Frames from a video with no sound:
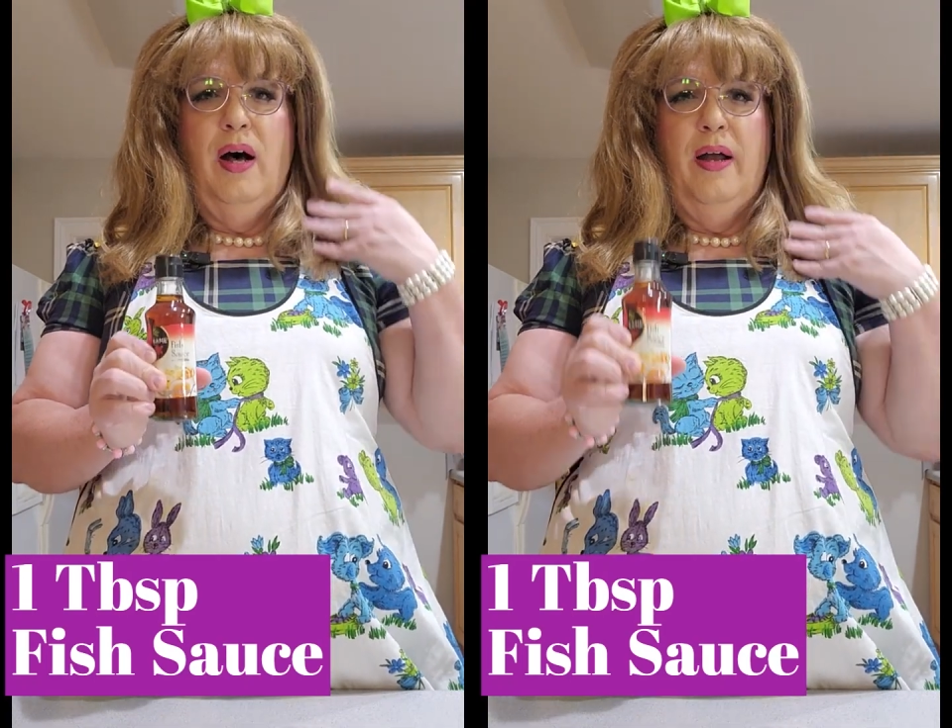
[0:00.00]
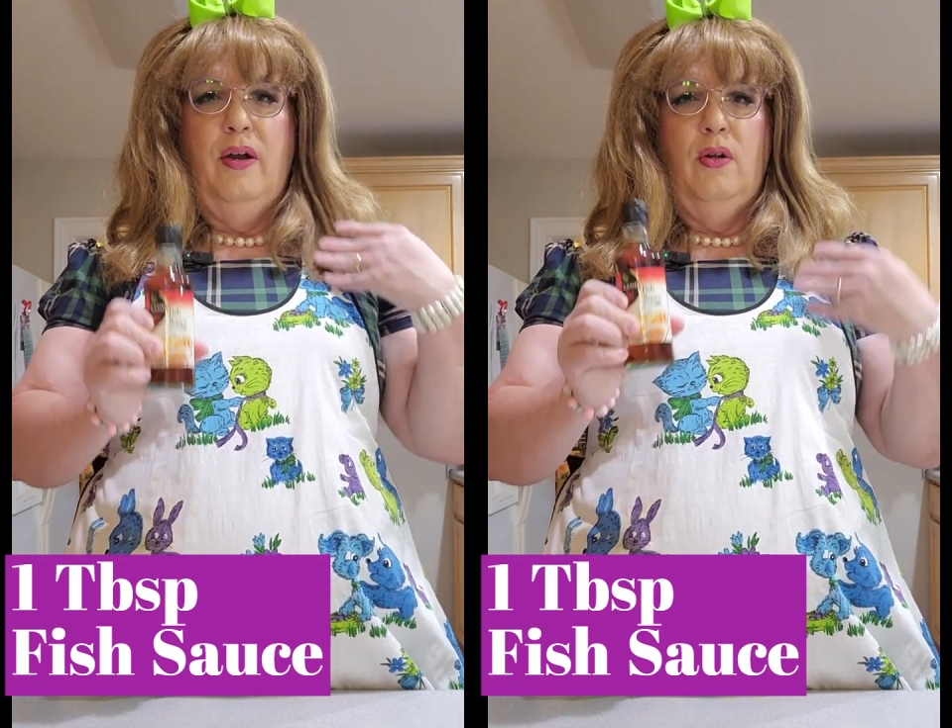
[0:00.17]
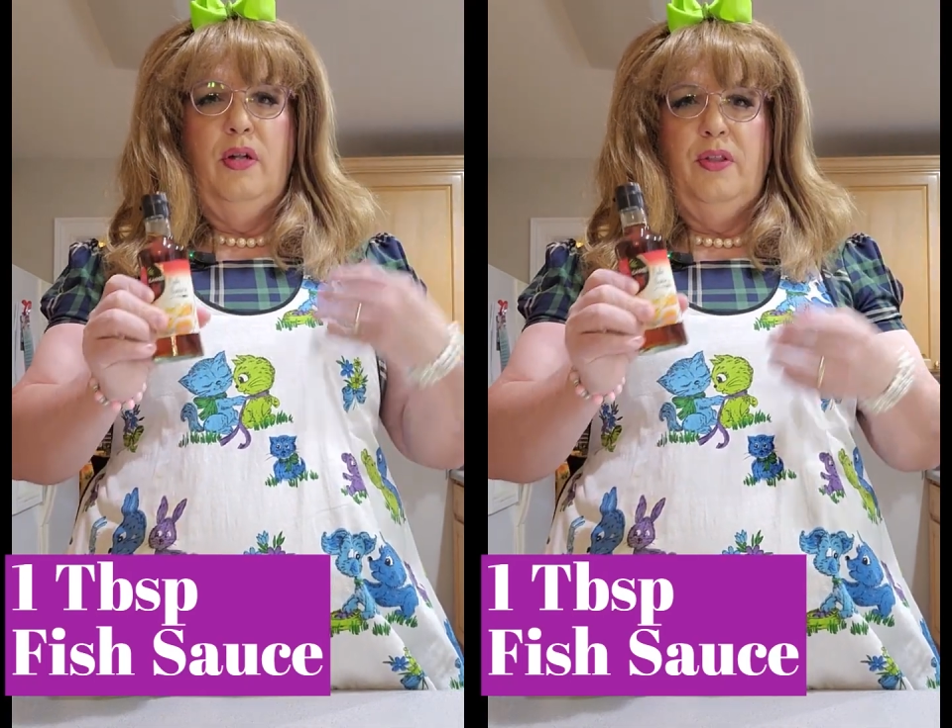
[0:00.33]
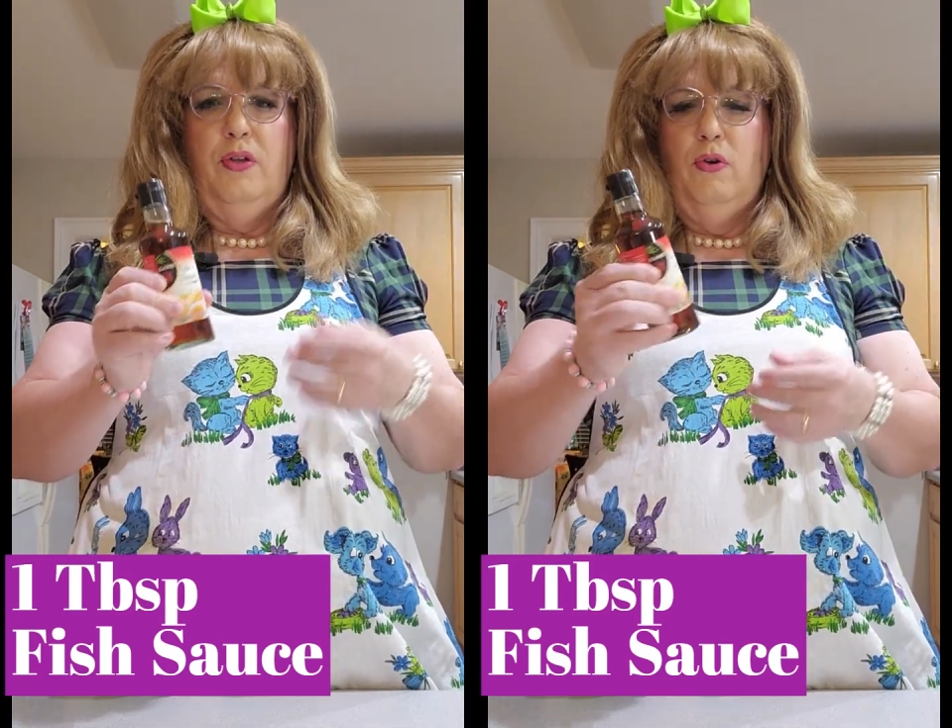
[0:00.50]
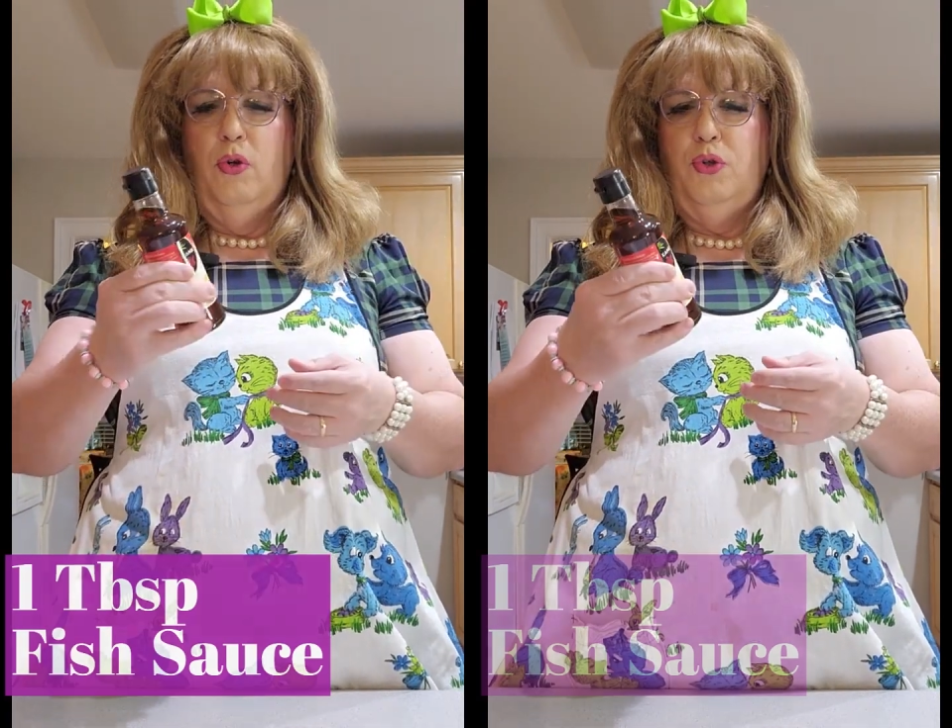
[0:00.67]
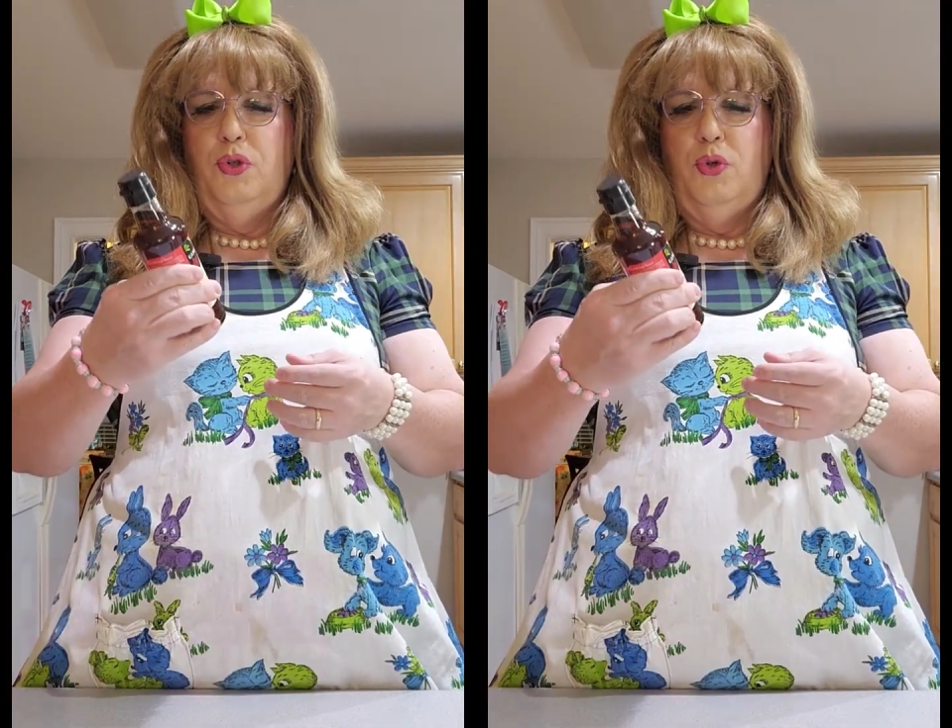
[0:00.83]
aisle at the
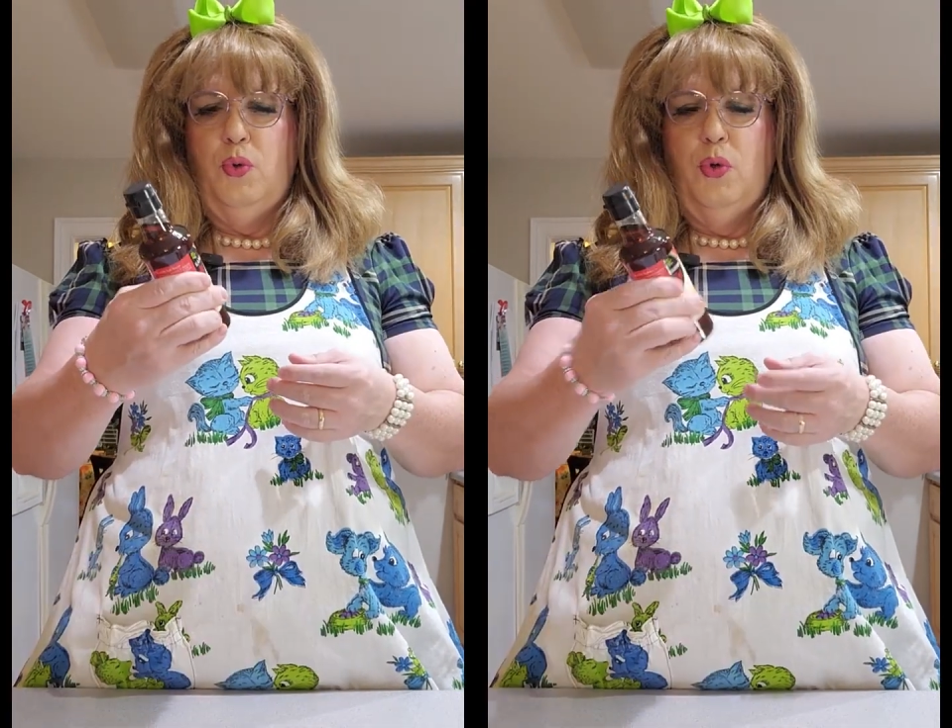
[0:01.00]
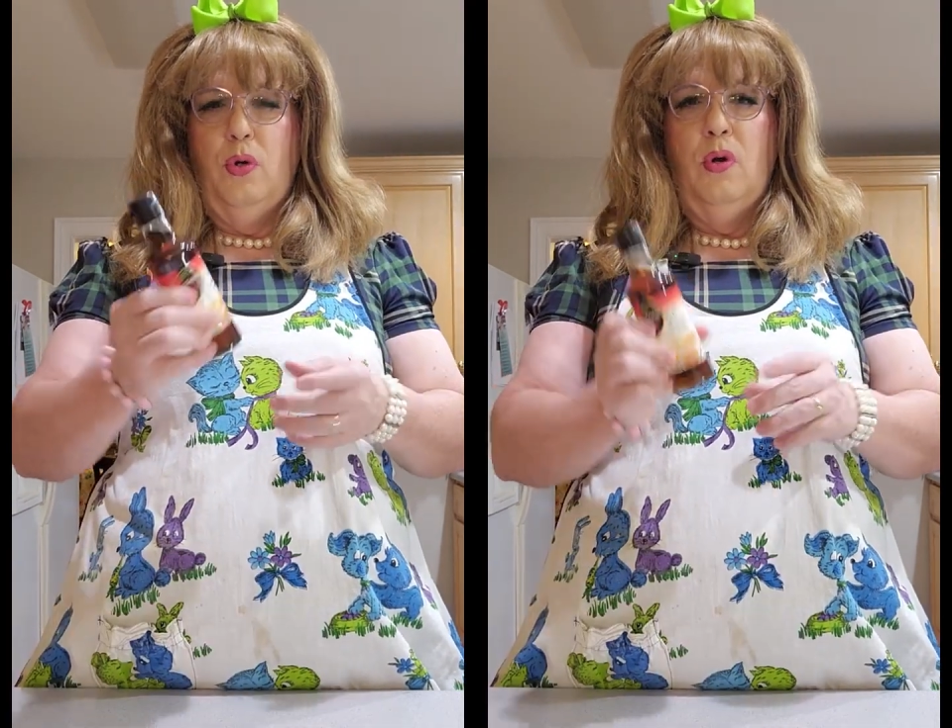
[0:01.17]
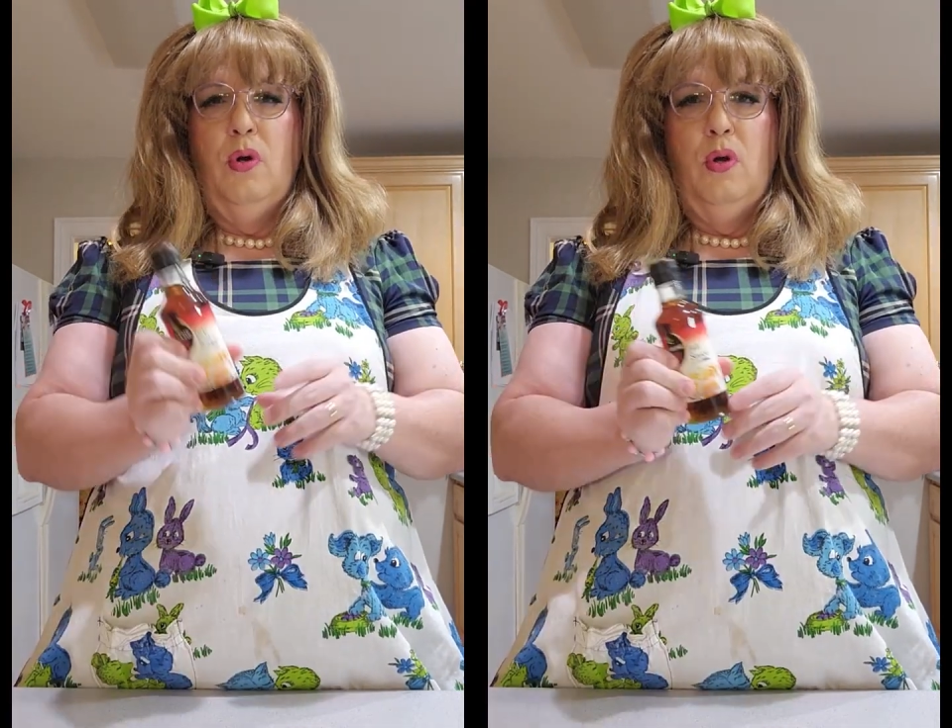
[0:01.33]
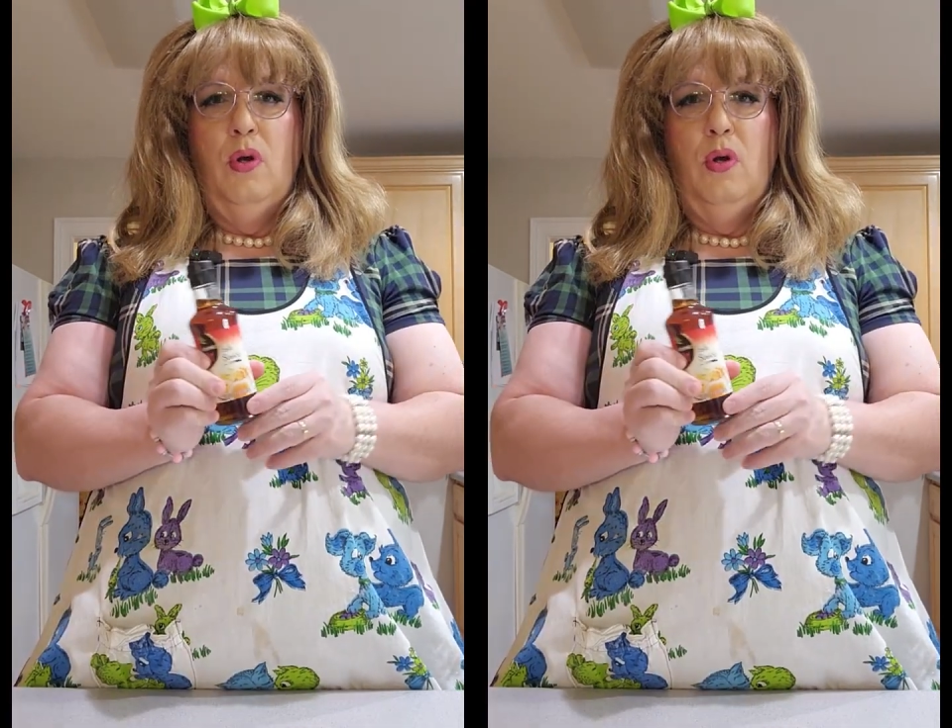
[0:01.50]
grocery store